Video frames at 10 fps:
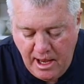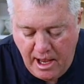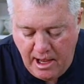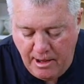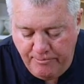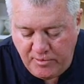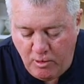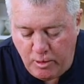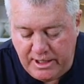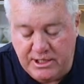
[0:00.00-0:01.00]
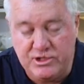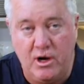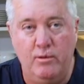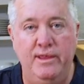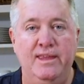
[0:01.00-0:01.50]
What we're going to
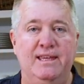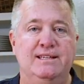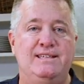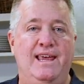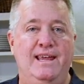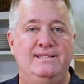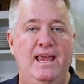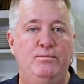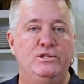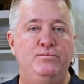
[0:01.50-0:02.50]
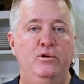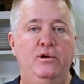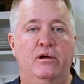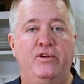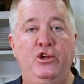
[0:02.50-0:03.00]
start with is a tablespoon
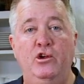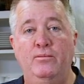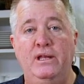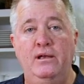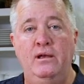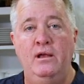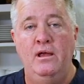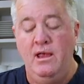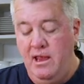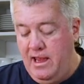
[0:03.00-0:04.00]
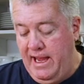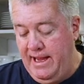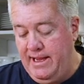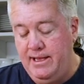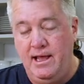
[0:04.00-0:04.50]
of cumin
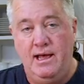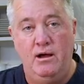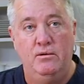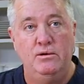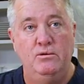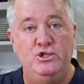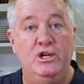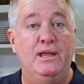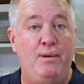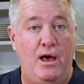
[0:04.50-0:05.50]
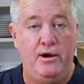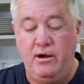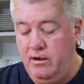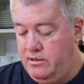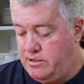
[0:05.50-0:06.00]
and chili powder.
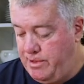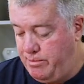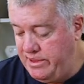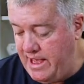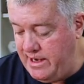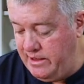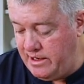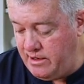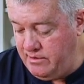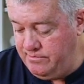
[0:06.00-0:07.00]
So I'm going to put that in there.